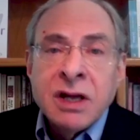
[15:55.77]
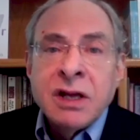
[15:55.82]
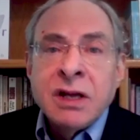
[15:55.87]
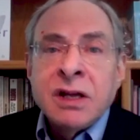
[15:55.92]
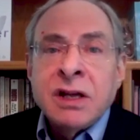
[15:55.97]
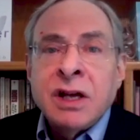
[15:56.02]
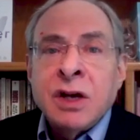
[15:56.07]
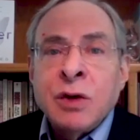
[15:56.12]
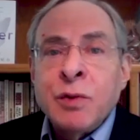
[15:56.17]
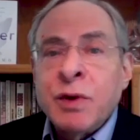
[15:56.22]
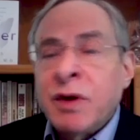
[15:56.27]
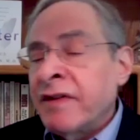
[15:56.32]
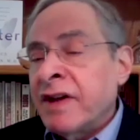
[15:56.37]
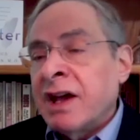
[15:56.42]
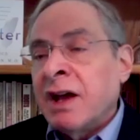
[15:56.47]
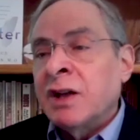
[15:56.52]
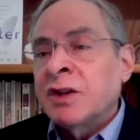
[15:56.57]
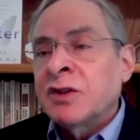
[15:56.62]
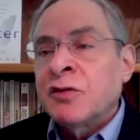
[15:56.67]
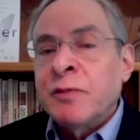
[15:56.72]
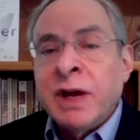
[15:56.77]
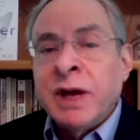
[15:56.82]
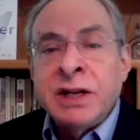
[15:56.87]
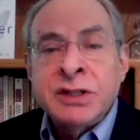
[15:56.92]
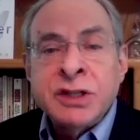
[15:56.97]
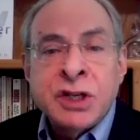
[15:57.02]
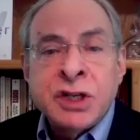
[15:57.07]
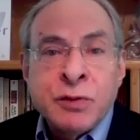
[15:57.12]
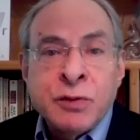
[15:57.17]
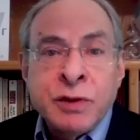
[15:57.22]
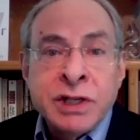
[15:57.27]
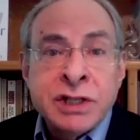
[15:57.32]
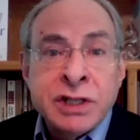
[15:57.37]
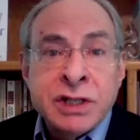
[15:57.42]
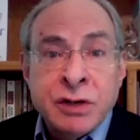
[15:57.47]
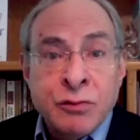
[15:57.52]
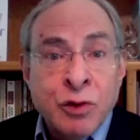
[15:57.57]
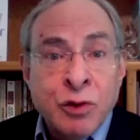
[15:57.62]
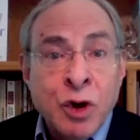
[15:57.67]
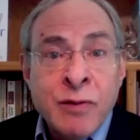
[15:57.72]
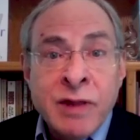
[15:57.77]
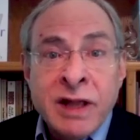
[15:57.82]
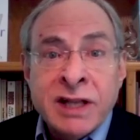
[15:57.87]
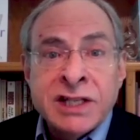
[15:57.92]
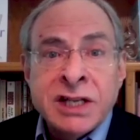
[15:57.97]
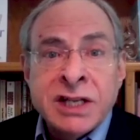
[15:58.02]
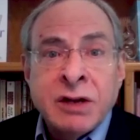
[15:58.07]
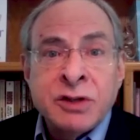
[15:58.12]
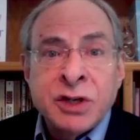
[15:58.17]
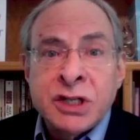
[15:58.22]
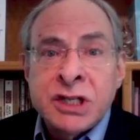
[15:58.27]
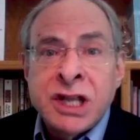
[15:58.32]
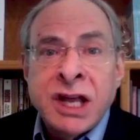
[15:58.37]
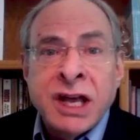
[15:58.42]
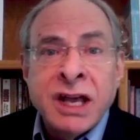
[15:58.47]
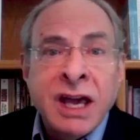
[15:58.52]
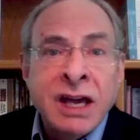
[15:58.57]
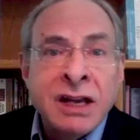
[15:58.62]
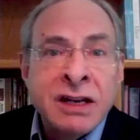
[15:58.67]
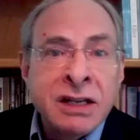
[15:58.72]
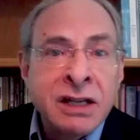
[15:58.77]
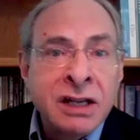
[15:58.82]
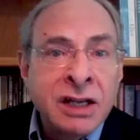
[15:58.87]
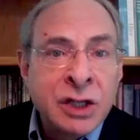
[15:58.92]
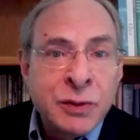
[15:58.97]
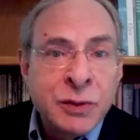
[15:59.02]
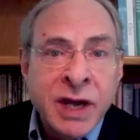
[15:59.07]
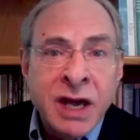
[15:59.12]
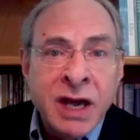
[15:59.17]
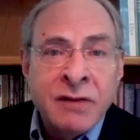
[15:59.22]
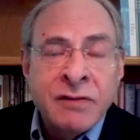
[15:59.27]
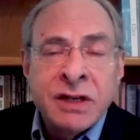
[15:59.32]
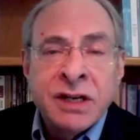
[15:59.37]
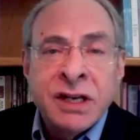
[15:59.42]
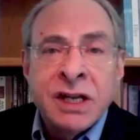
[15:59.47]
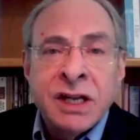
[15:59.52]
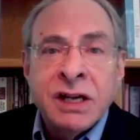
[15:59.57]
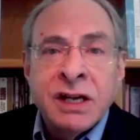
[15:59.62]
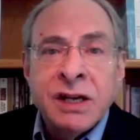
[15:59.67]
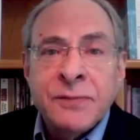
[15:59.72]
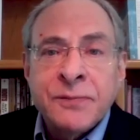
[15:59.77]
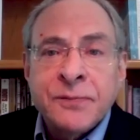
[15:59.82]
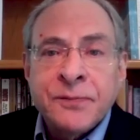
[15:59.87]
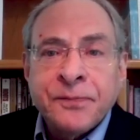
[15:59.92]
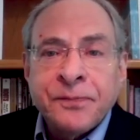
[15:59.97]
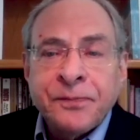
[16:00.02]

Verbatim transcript: Uh, we have accounts from ancient Greece and Rome that sound just like NDEs we have today.